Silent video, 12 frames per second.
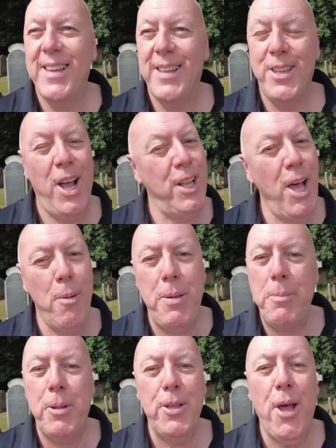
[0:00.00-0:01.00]
not a lot of
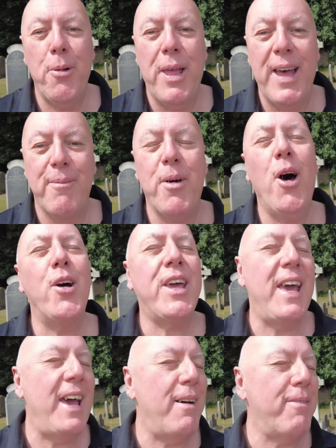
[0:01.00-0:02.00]
people know that.
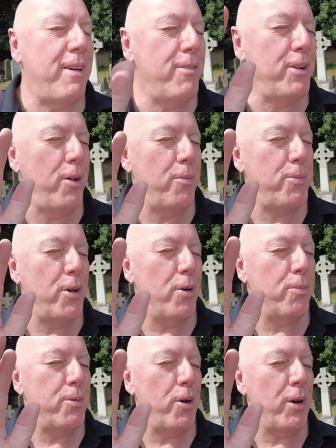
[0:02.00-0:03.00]
Okay, I've given up.
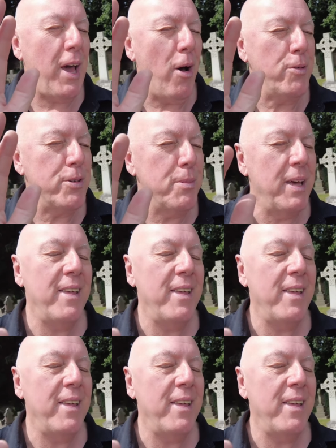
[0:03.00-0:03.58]
Don't get on to me.